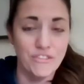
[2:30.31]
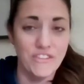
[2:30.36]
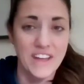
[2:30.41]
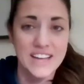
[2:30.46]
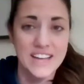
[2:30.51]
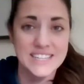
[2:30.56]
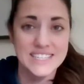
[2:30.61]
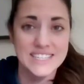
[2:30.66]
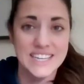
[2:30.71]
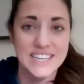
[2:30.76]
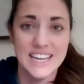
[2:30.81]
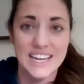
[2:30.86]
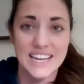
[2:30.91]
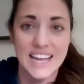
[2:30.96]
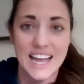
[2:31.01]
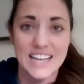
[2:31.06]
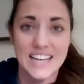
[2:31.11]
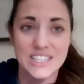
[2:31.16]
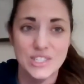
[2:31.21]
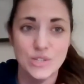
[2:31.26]
facing
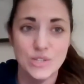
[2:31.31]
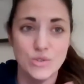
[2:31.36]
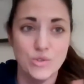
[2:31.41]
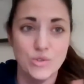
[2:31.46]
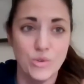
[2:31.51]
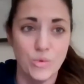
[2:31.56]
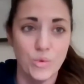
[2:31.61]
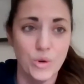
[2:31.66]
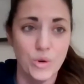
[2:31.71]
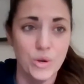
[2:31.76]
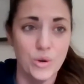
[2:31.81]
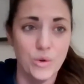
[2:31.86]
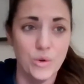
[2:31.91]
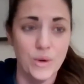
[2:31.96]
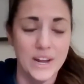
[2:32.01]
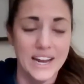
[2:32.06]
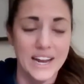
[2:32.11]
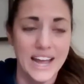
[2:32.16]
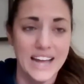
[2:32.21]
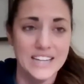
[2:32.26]
as you grew
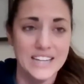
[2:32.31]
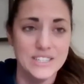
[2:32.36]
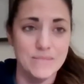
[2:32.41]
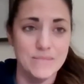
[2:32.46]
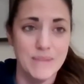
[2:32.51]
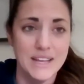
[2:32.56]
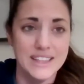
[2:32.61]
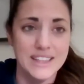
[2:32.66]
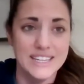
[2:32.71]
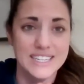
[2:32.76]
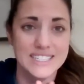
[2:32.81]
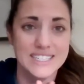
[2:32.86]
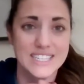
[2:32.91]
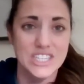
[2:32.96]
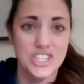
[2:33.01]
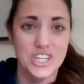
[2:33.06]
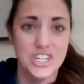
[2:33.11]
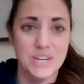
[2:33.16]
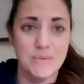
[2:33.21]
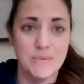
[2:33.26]
and had to make the
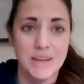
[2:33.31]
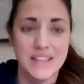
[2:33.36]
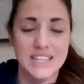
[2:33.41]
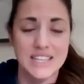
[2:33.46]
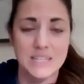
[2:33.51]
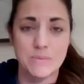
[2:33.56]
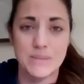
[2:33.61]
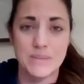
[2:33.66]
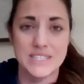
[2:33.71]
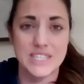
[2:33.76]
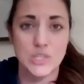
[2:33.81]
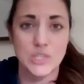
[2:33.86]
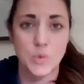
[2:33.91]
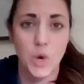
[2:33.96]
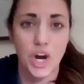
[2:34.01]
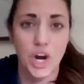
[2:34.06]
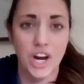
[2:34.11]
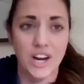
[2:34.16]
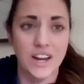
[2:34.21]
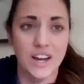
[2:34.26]
decision to make this business
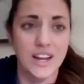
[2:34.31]
work?